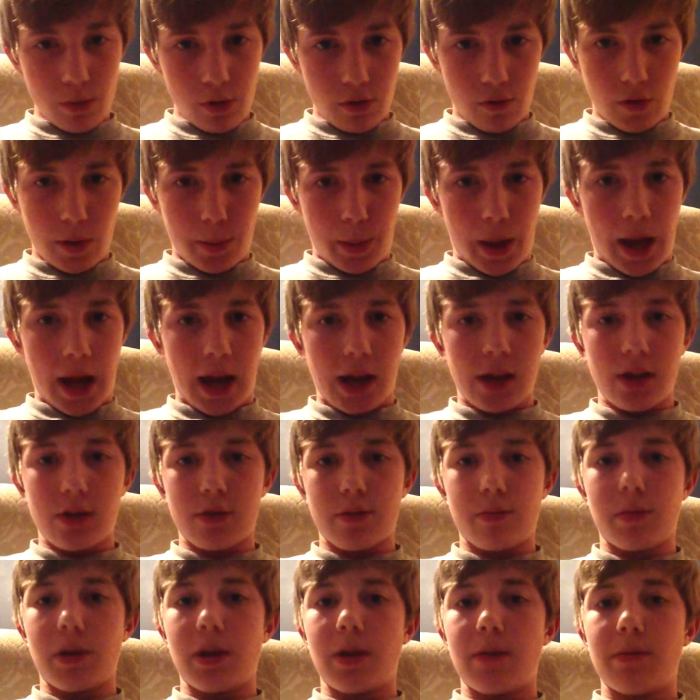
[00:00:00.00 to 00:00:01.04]
movie
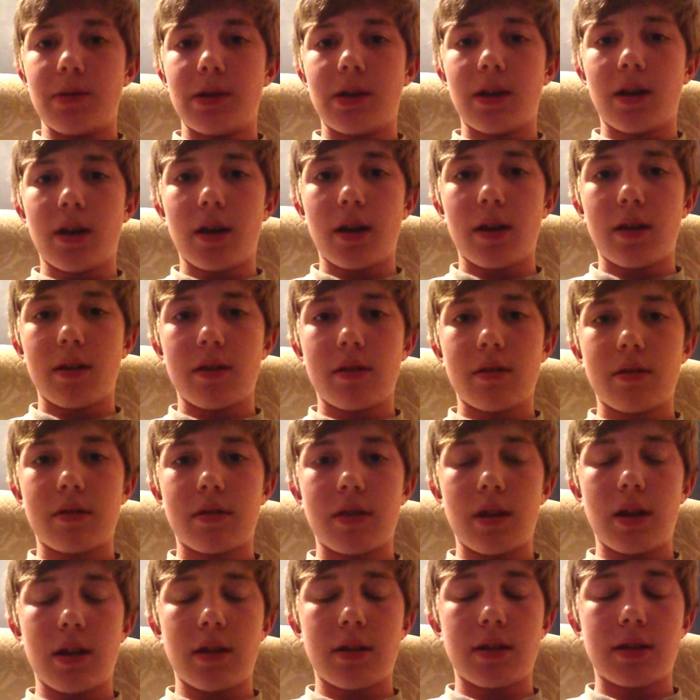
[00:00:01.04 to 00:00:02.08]
pains me
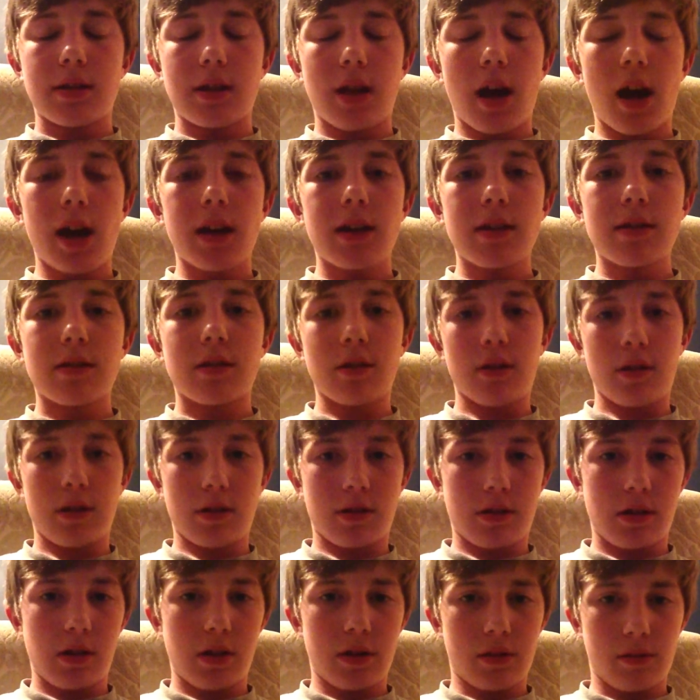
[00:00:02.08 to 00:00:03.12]
because it's not as good
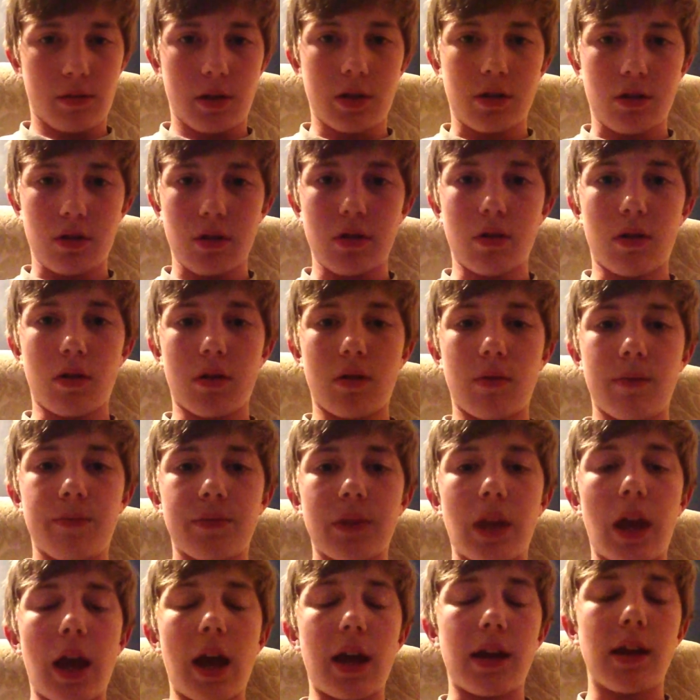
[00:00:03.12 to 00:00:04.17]
as the original,
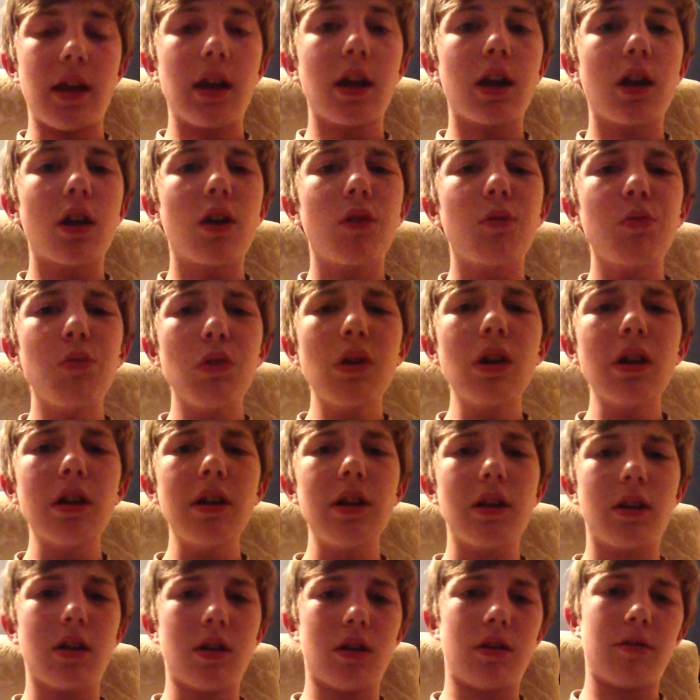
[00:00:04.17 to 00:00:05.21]
and it
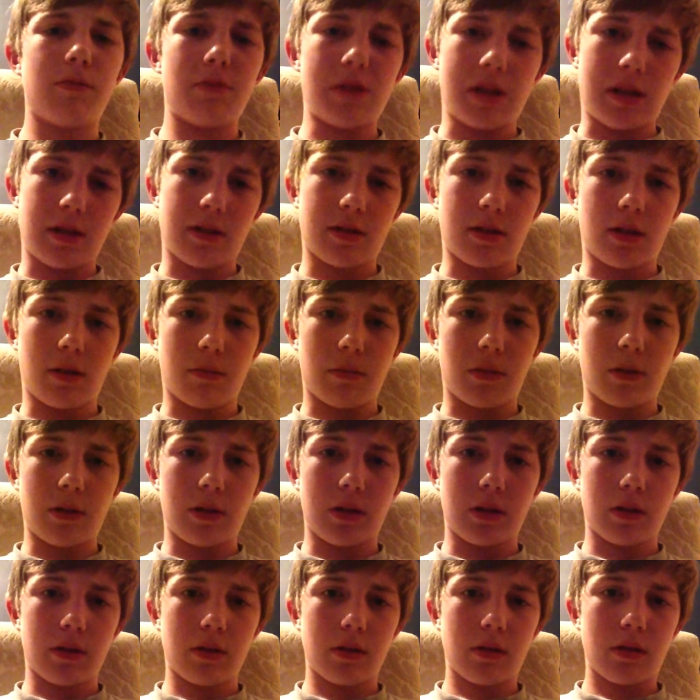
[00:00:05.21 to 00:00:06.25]
really could have been
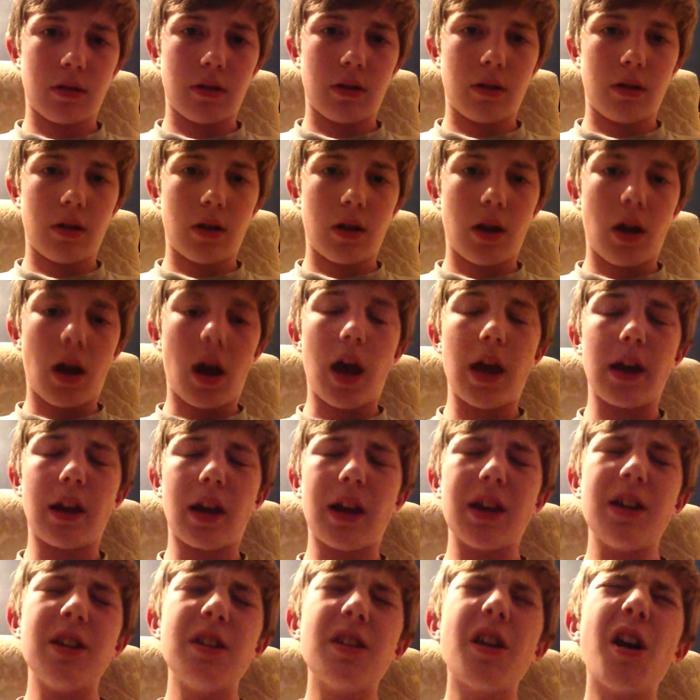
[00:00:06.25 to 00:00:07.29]
something. And
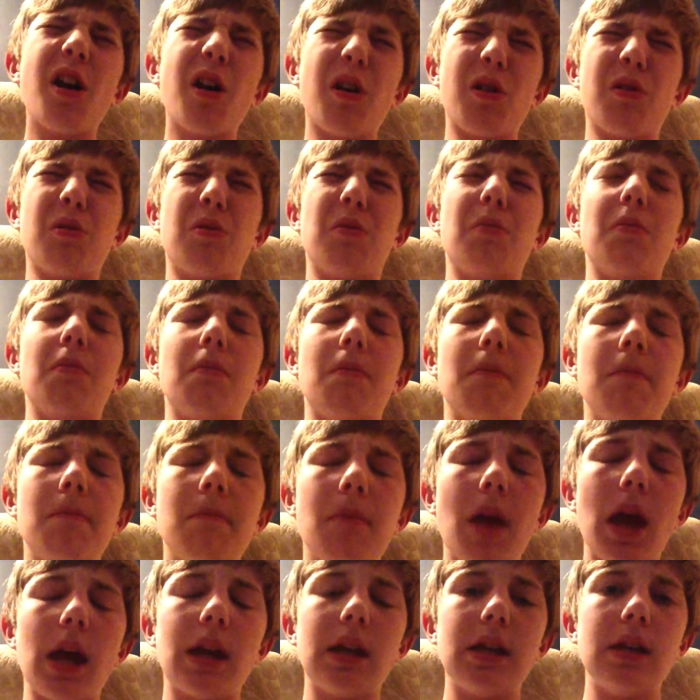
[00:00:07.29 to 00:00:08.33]
I know
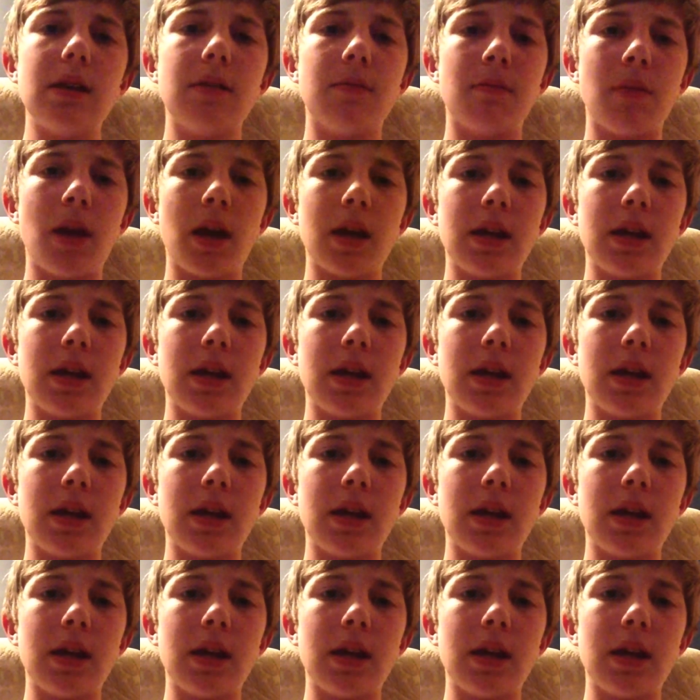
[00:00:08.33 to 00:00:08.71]
many